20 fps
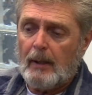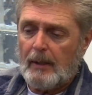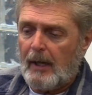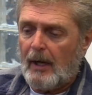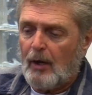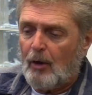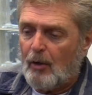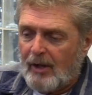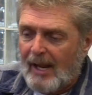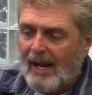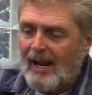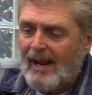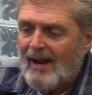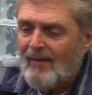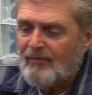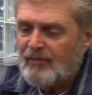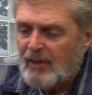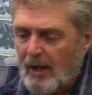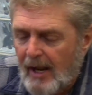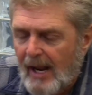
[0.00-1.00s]
And they
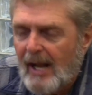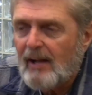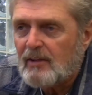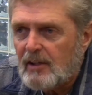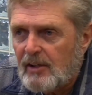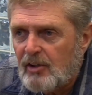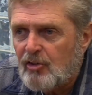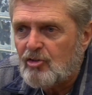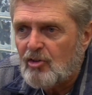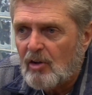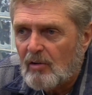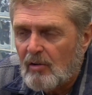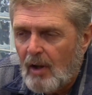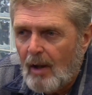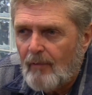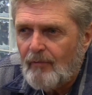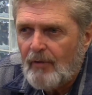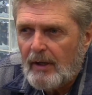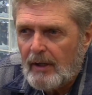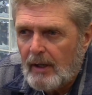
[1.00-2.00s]
have to at least
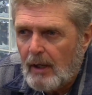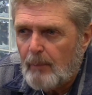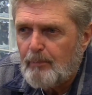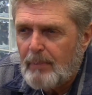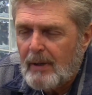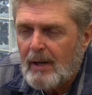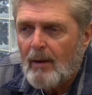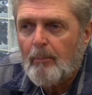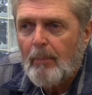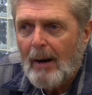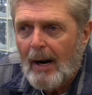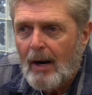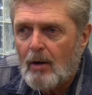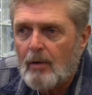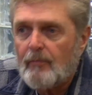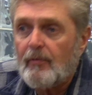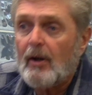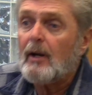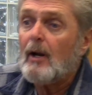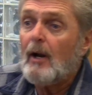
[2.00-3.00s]
love it and be a part
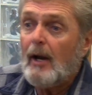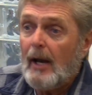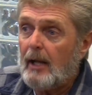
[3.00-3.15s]
of it.